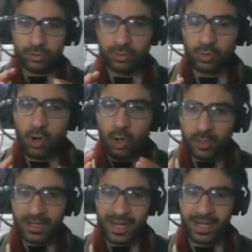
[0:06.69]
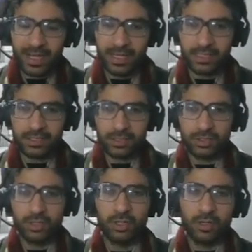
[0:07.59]
to organize
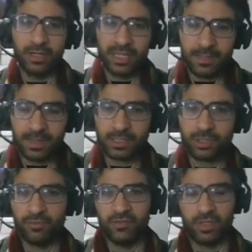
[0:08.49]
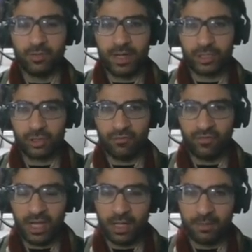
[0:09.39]
your Emacs configuration
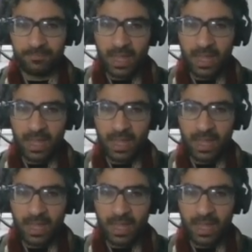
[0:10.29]
file.